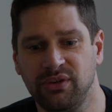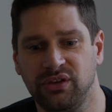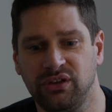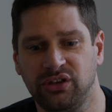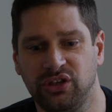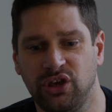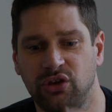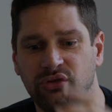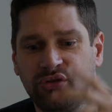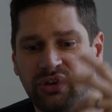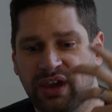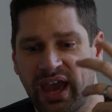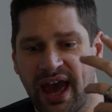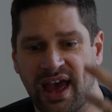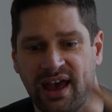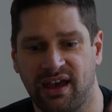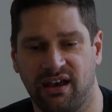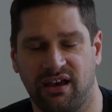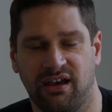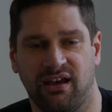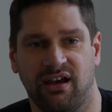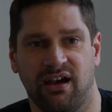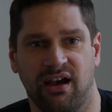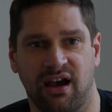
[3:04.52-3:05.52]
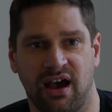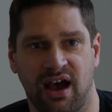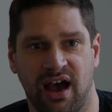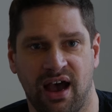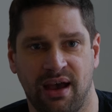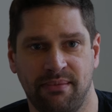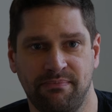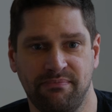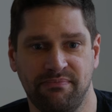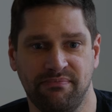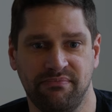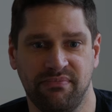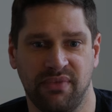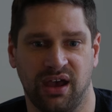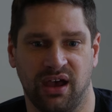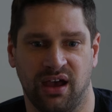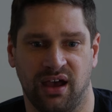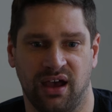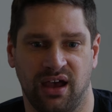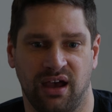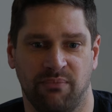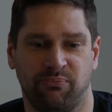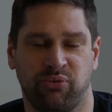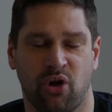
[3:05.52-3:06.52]
you get
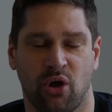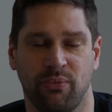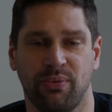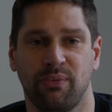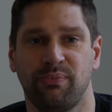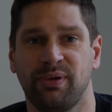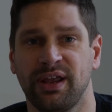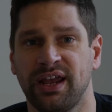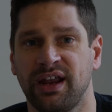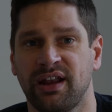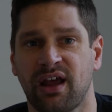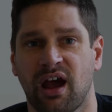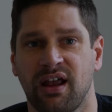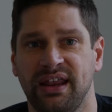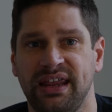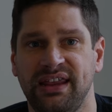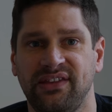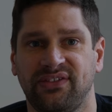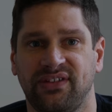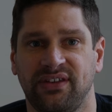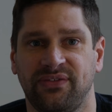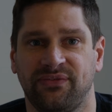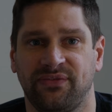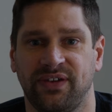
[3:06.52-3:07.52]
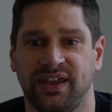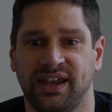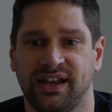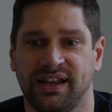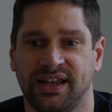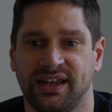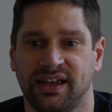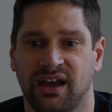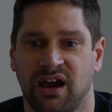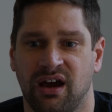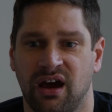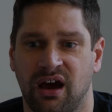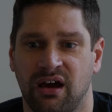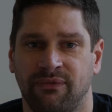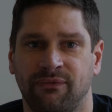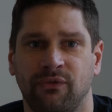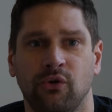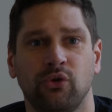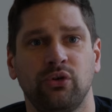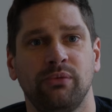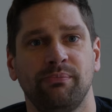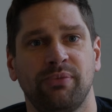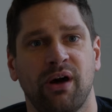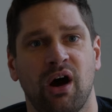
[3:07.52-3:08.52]
probably an uneasy feeling, I've
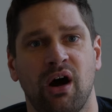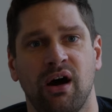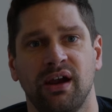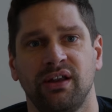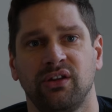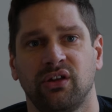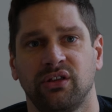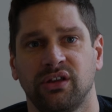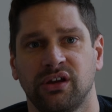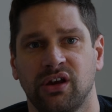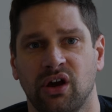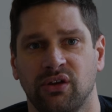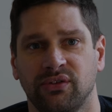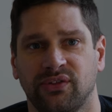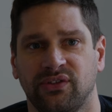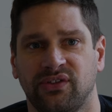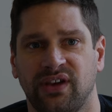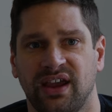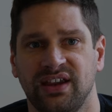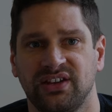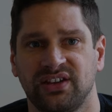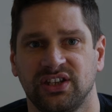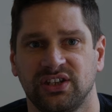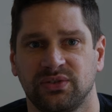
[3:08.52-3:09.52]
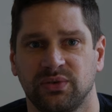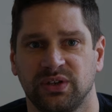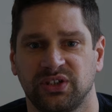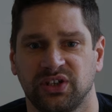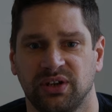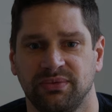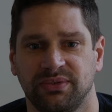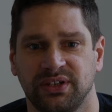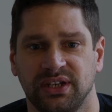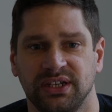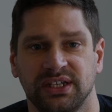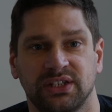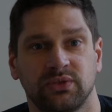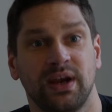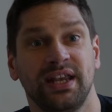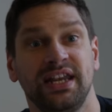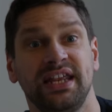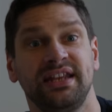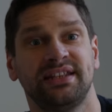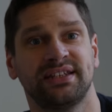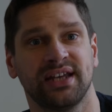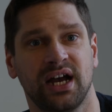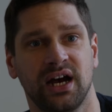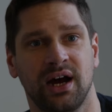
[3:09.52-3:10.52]
fallen behind on the consultations which I'm doing, so I
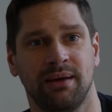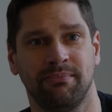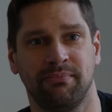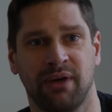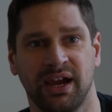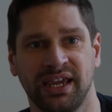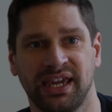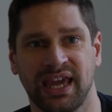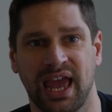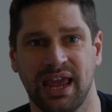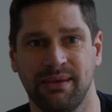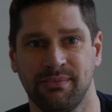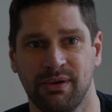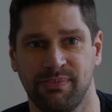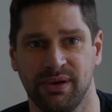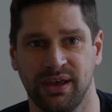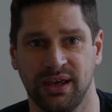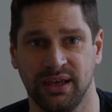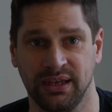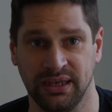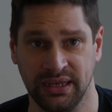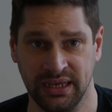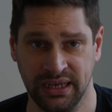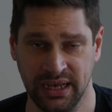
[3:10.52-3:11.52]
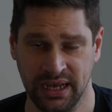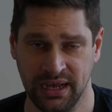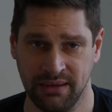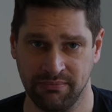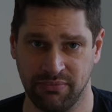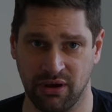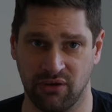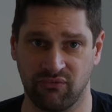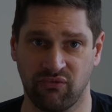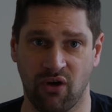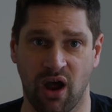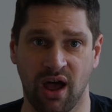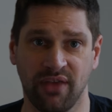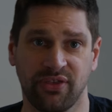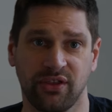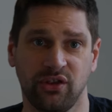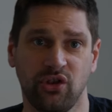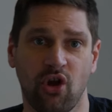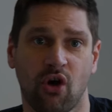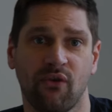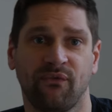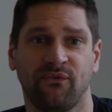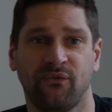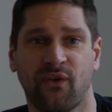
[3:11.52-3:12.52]
need to up my game a bit. But rather
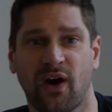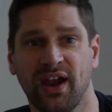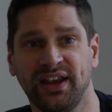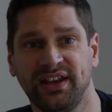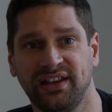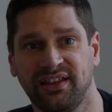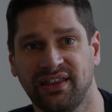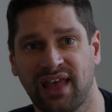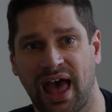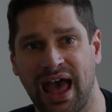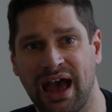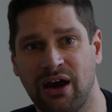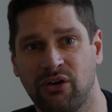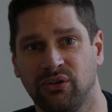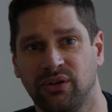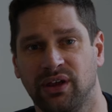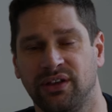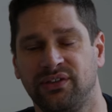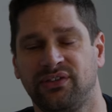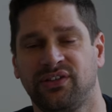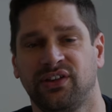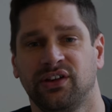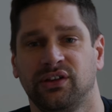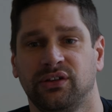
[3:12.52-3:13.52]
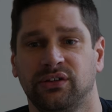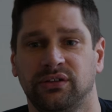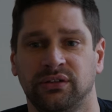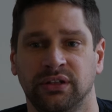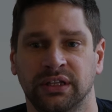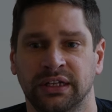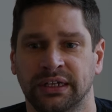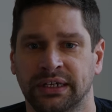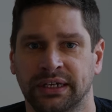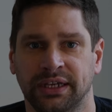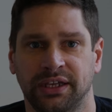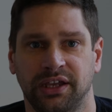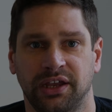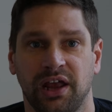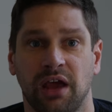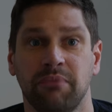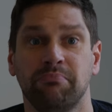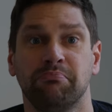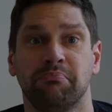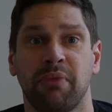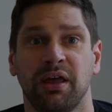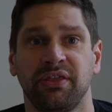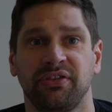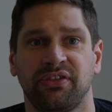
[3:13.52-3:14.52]
than not finding that out until, you
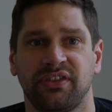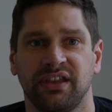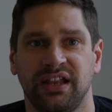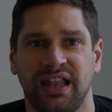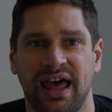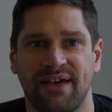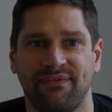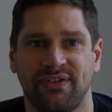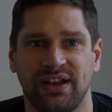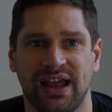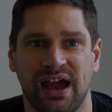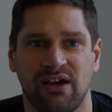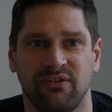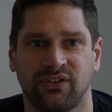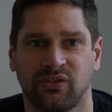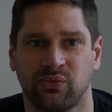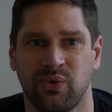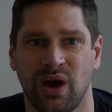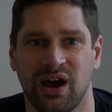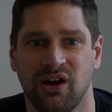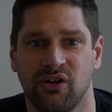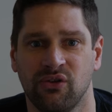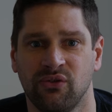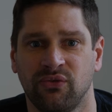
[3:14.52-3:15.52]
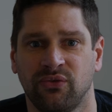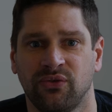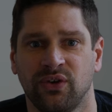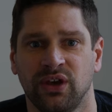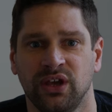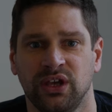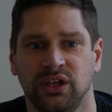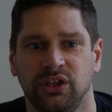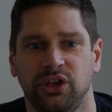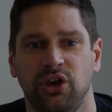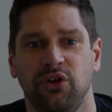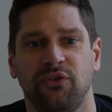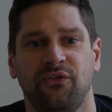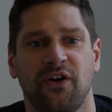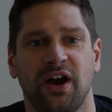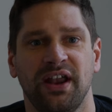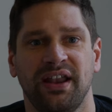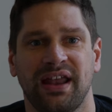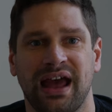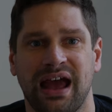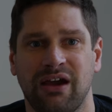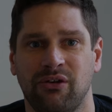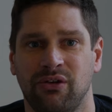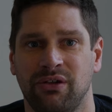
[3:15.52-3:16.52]
know, month 11 out of 12, you
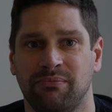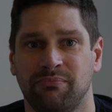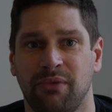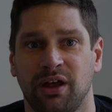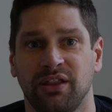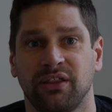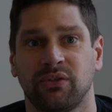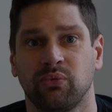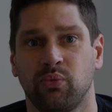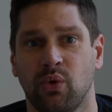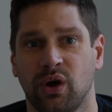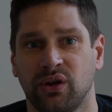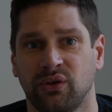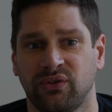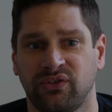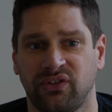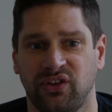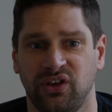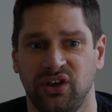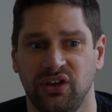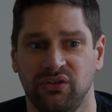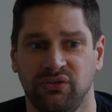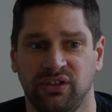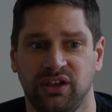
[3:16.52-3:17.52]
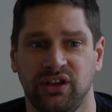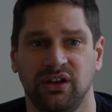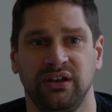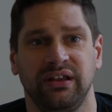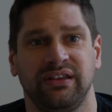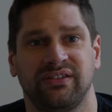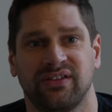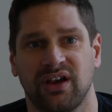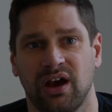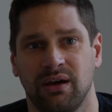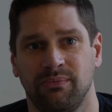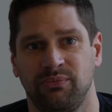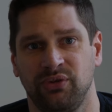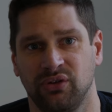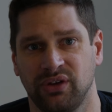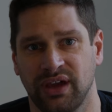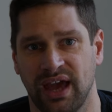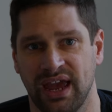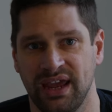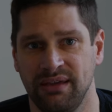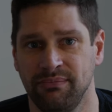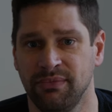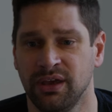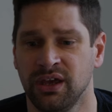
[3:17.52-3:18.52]
find out in month 1 or 2 that you need to up your
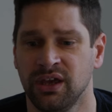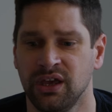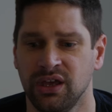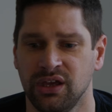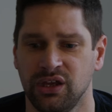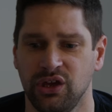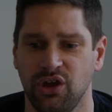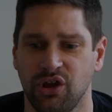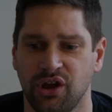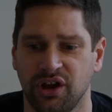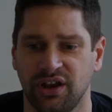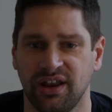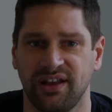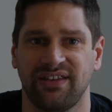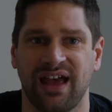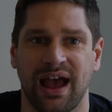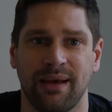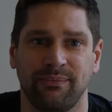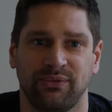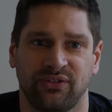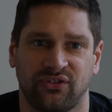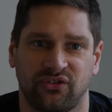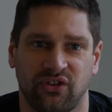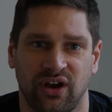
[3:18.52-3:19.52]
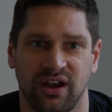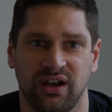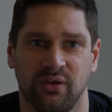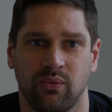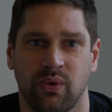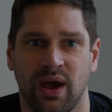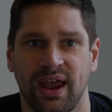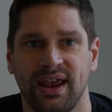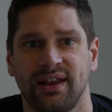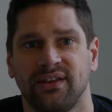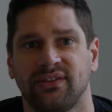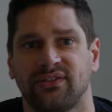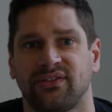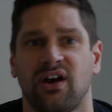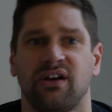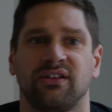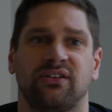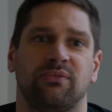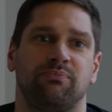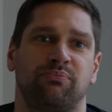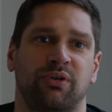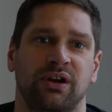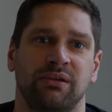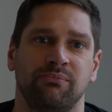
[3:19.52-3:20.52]
game, you can adapt straight away and
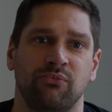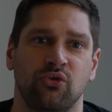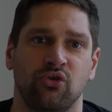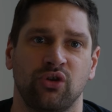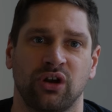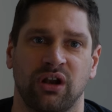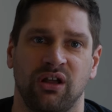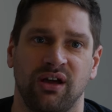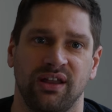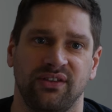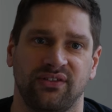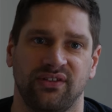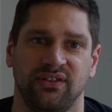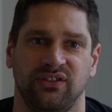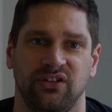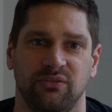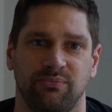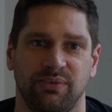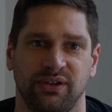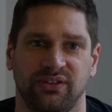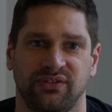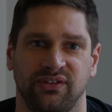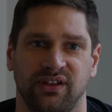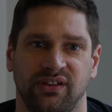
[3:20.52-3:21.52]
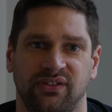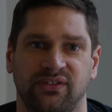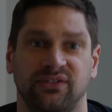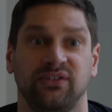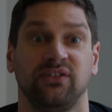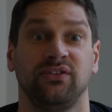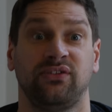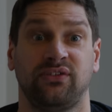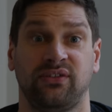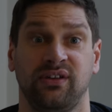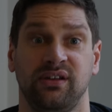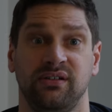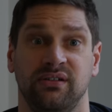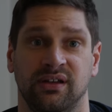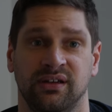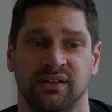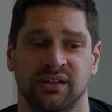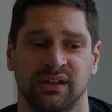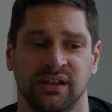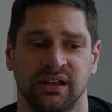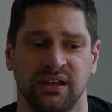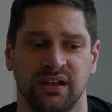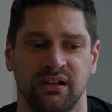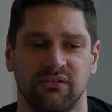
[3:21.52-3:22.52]
start to bring more clients into your business
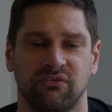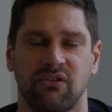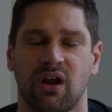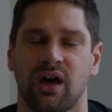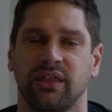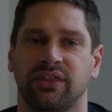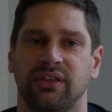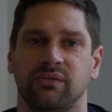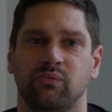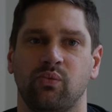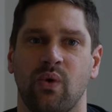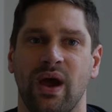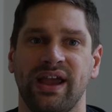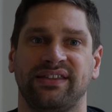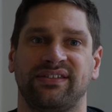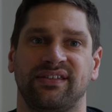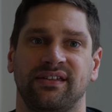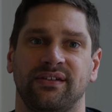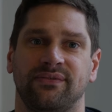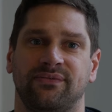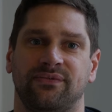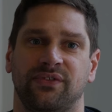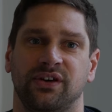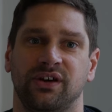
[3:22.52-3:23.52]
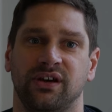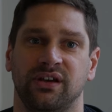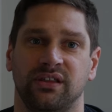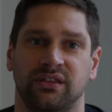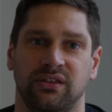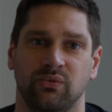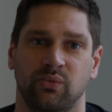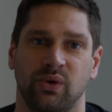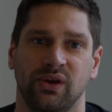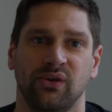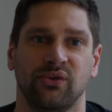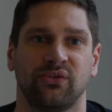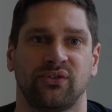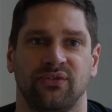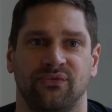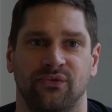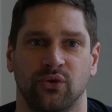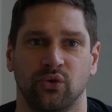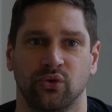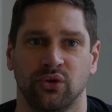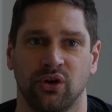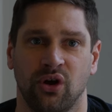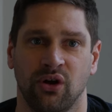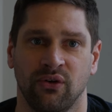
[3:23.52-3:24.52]
sooner, rather than waiting for the wheels to
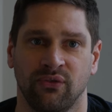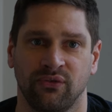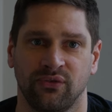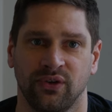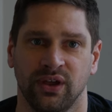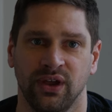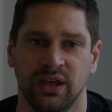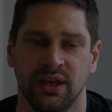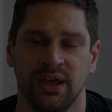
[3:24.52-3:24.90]
fall off.